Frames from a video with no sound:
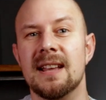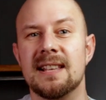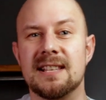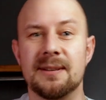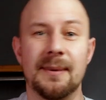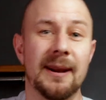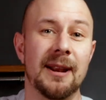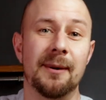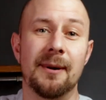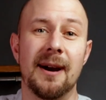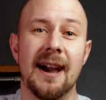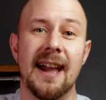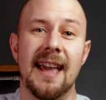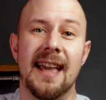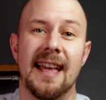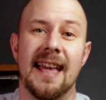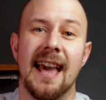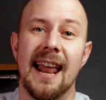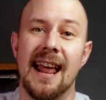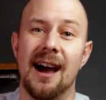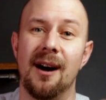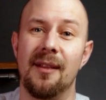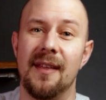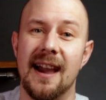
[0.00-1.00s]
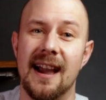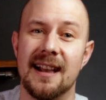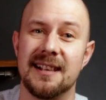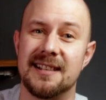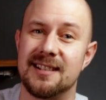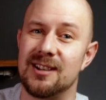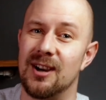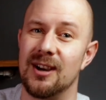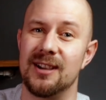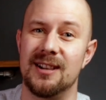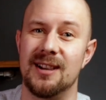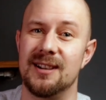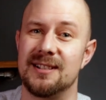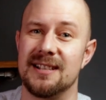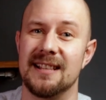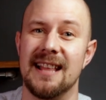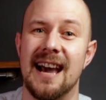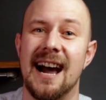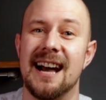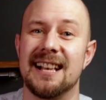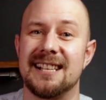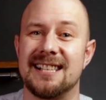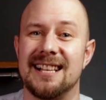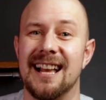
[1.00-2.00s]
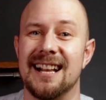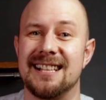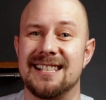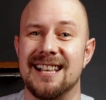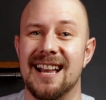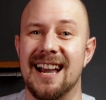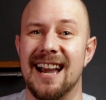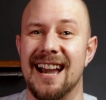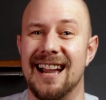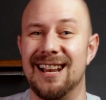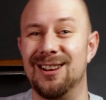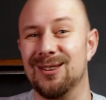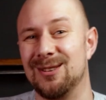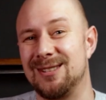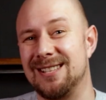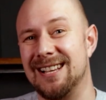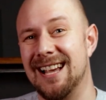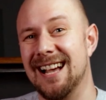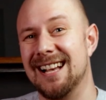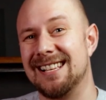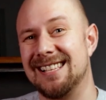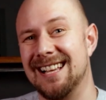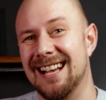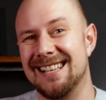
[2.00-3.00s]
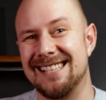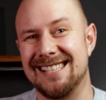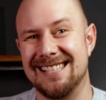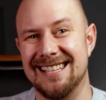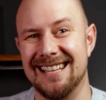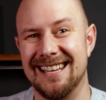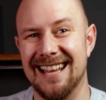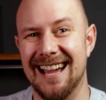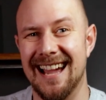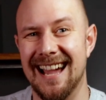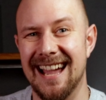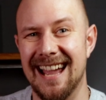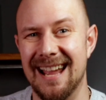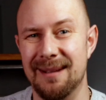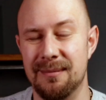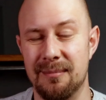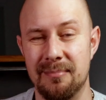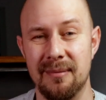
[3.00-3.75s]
So anyway, get out there and start using the has selector in your CSS today.